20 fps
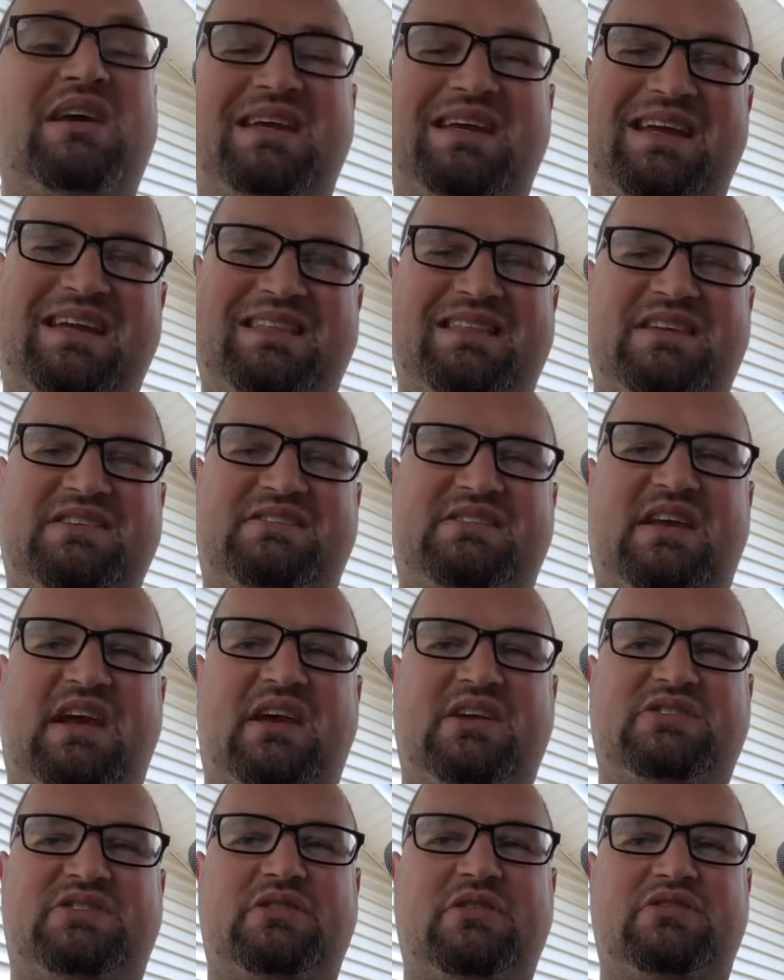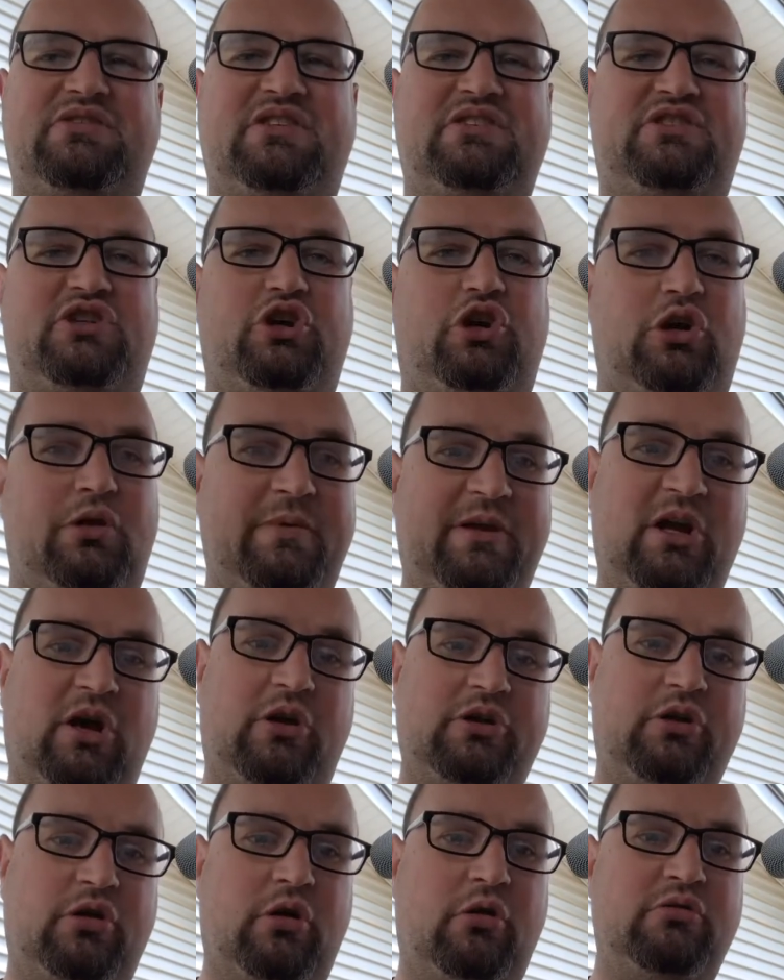In this case, though, since you're going to be on
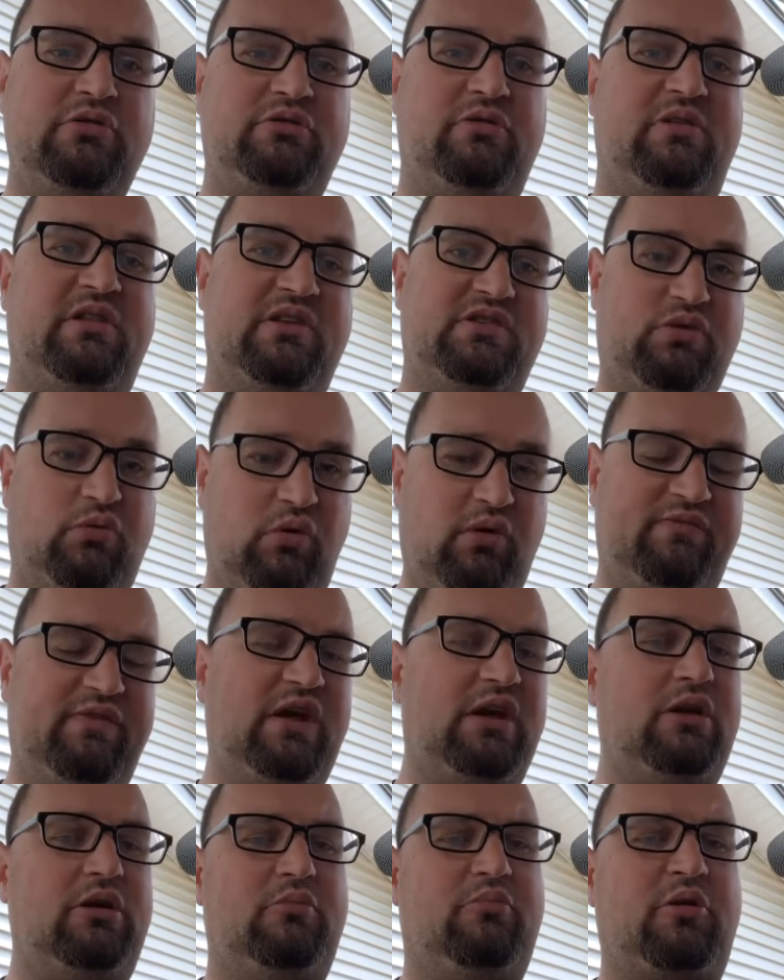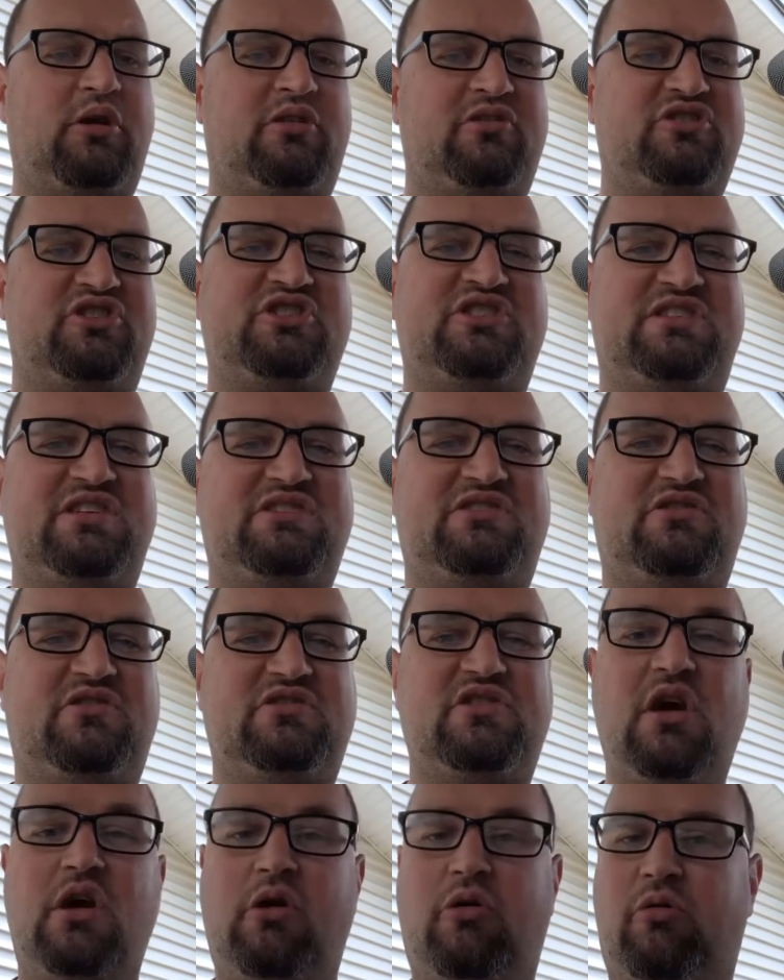your own doing this, or if you get your brothers or sisters,
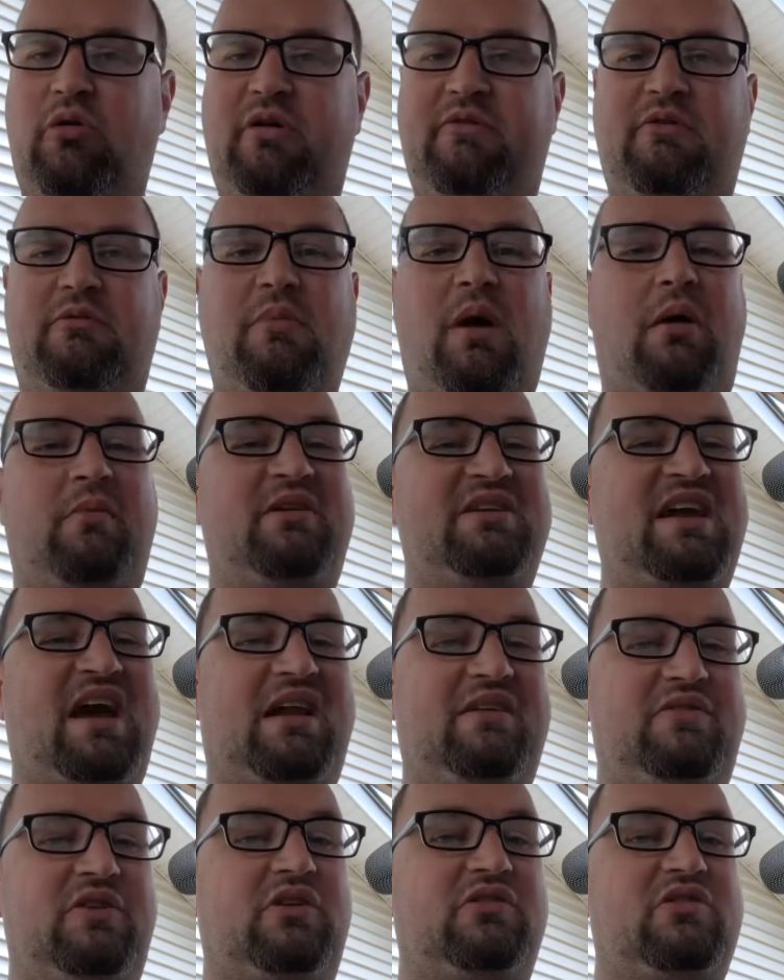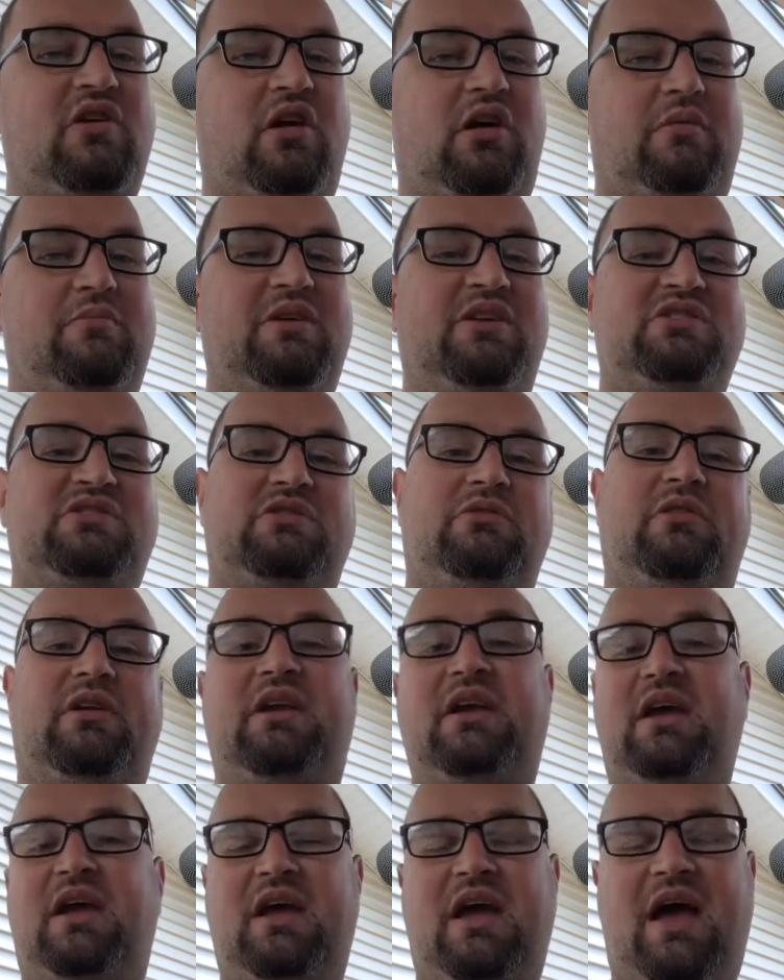or even your mom and dad, if you can talk them into it,
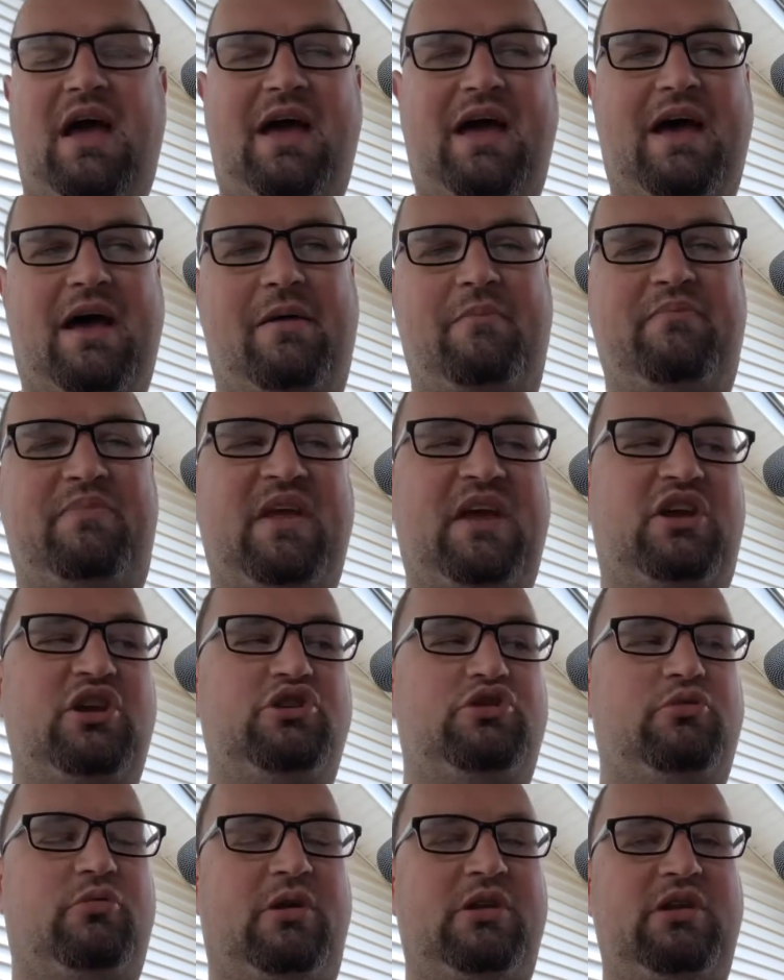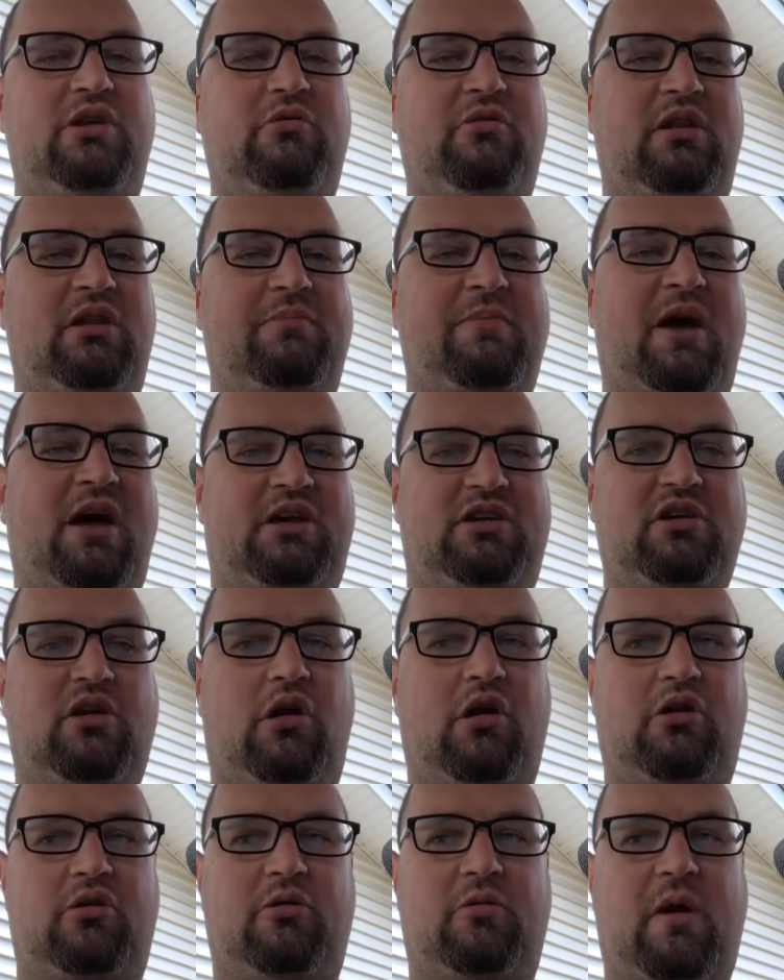they could join you in the
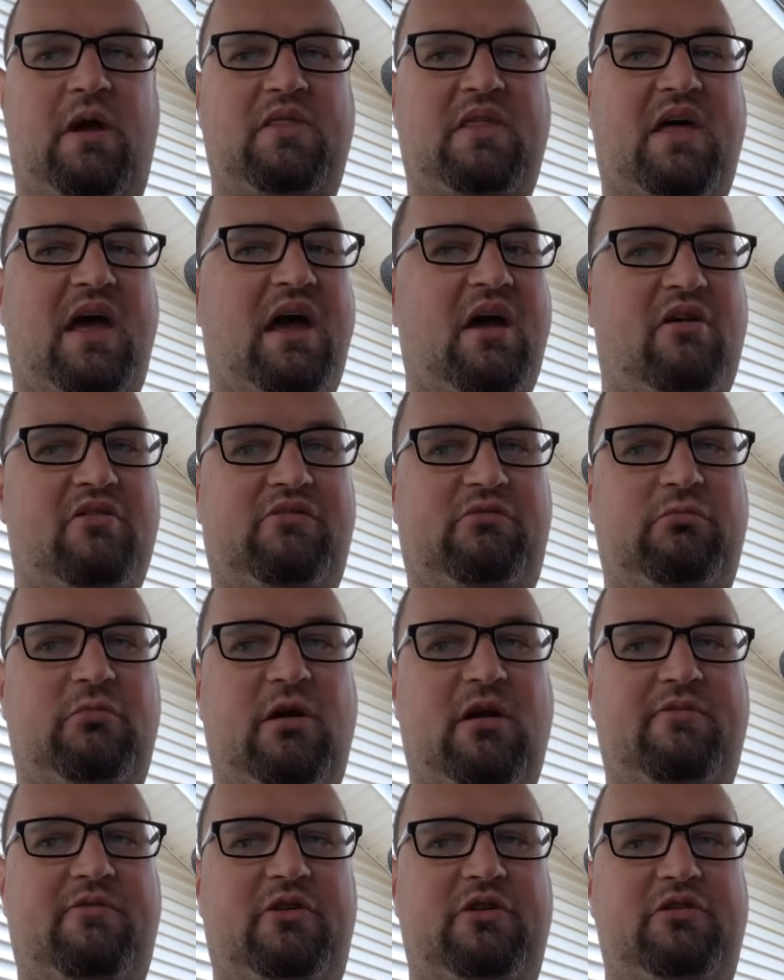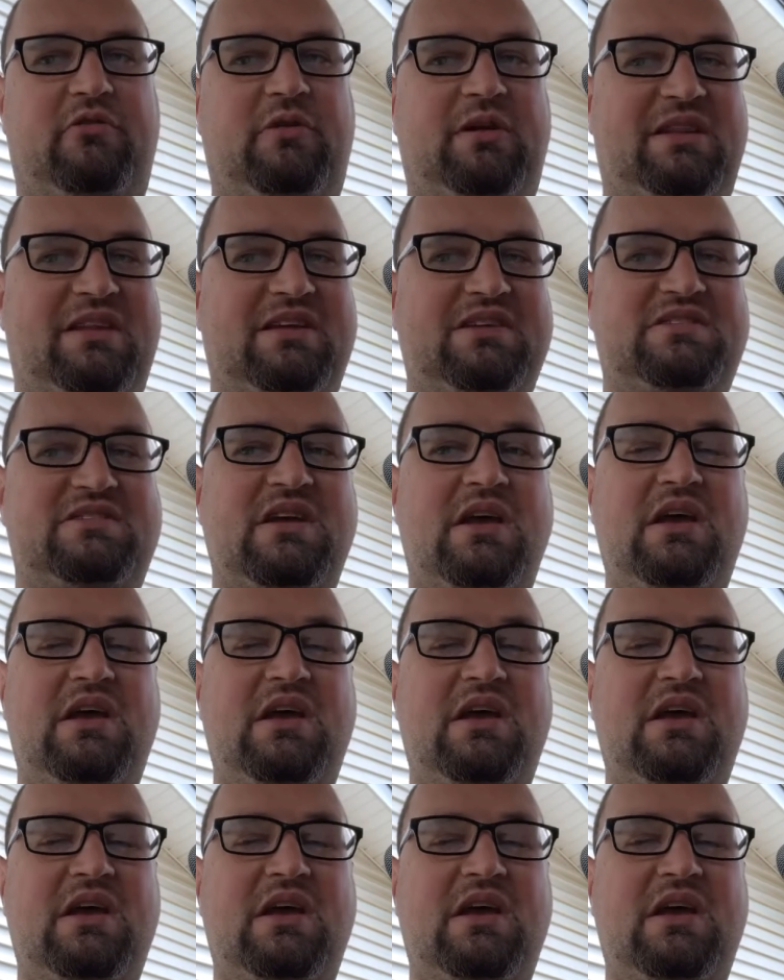backyard or around the house or wherever doing this.